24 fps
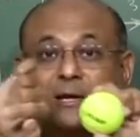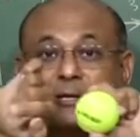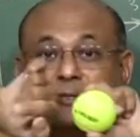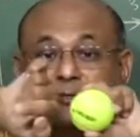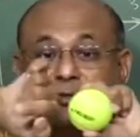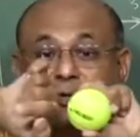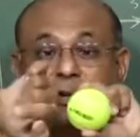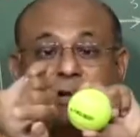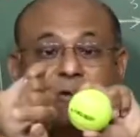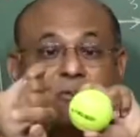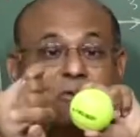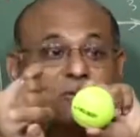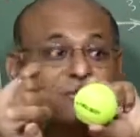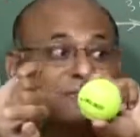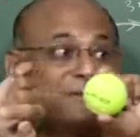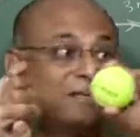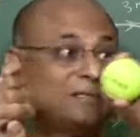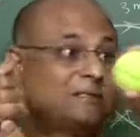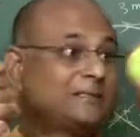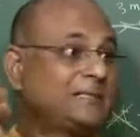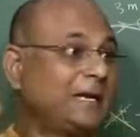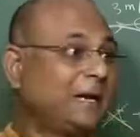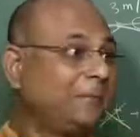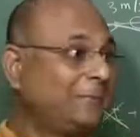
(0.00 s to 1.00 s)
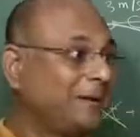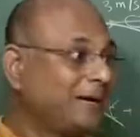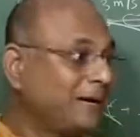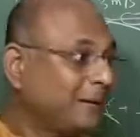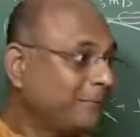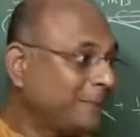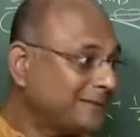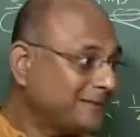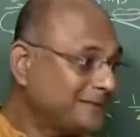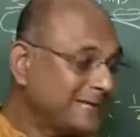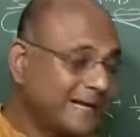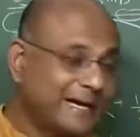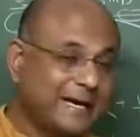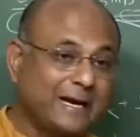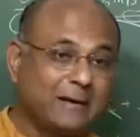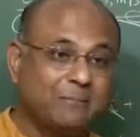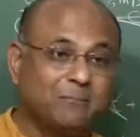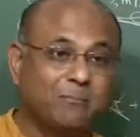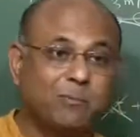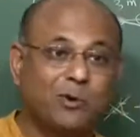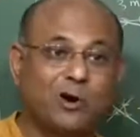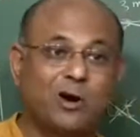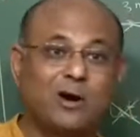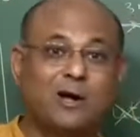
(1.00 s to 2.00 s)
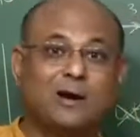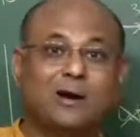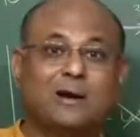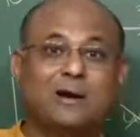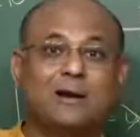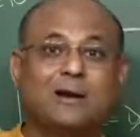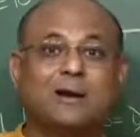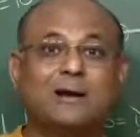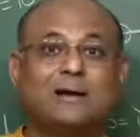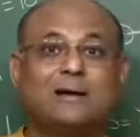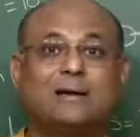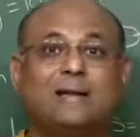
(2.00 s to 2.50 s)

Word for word: So now if the three meter per second ball